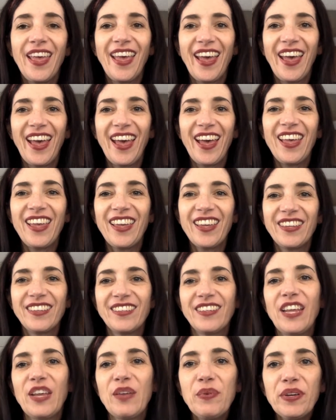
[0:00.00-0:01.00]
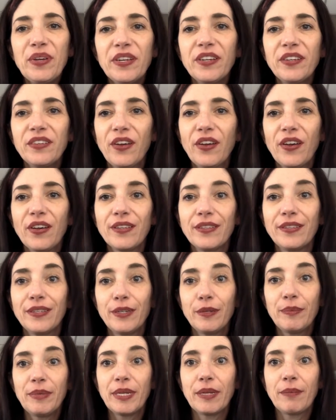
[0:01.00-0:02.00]
Hi, today we're going to talk a little
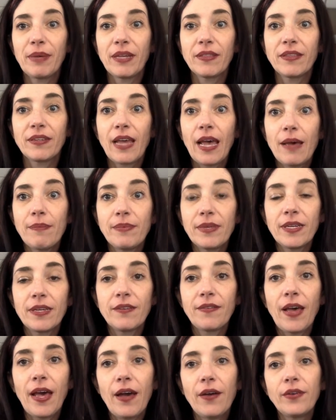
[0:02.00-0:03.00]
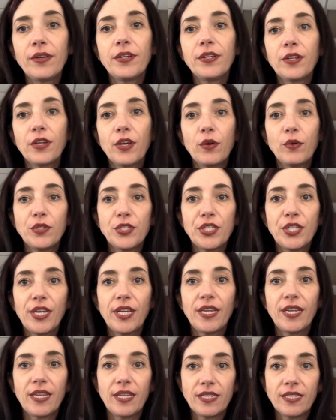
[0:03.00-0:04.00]
bit about the topic of how to negotiate
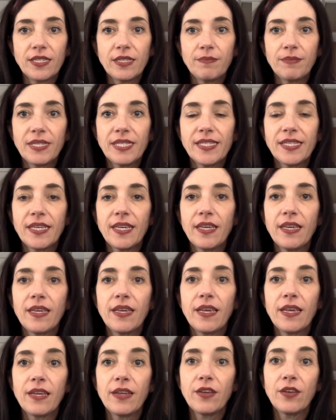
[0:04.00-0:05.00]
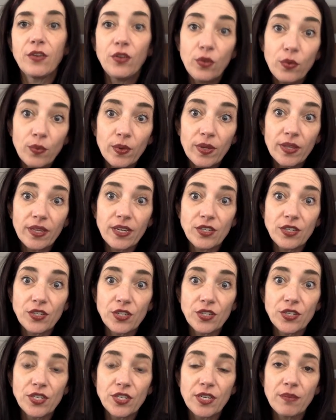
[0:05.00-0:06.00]
intimacy in a new
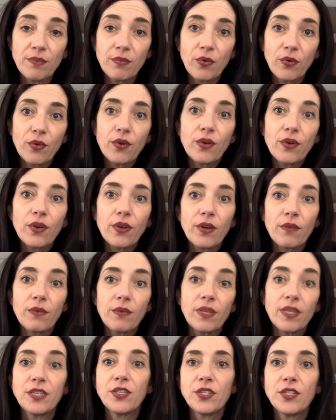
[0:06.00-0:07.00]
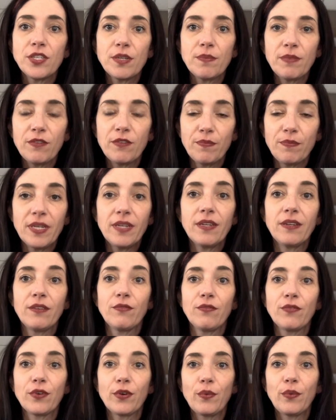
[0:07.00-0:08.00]
relationship or a relationship you've been in
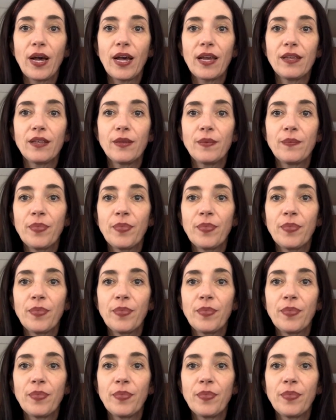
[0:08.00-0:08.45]
for a while.